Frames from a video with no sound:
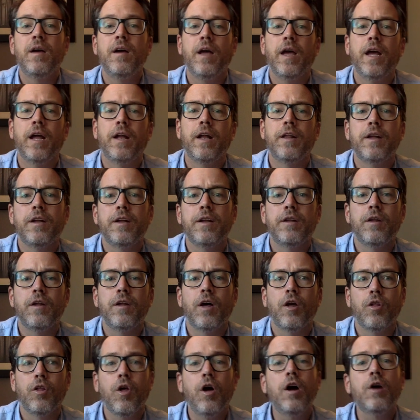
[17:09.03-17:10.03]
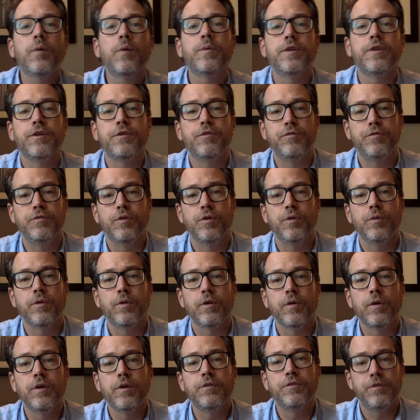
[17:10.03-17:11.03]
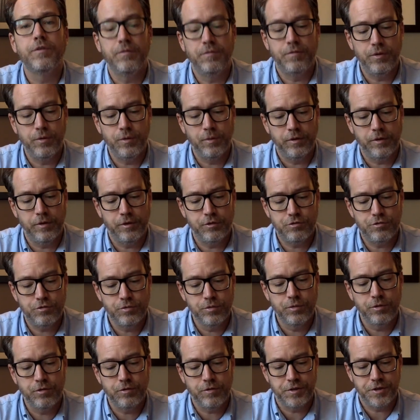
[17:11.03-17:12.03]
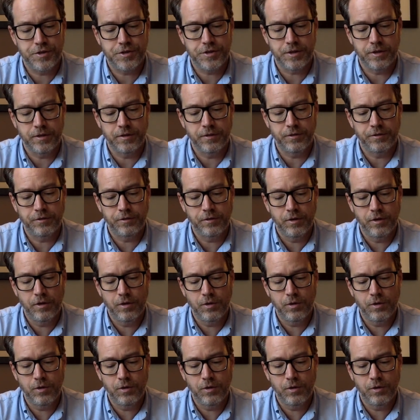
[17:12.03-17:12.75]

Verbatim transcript: and that along with this view, there is the view that true Christians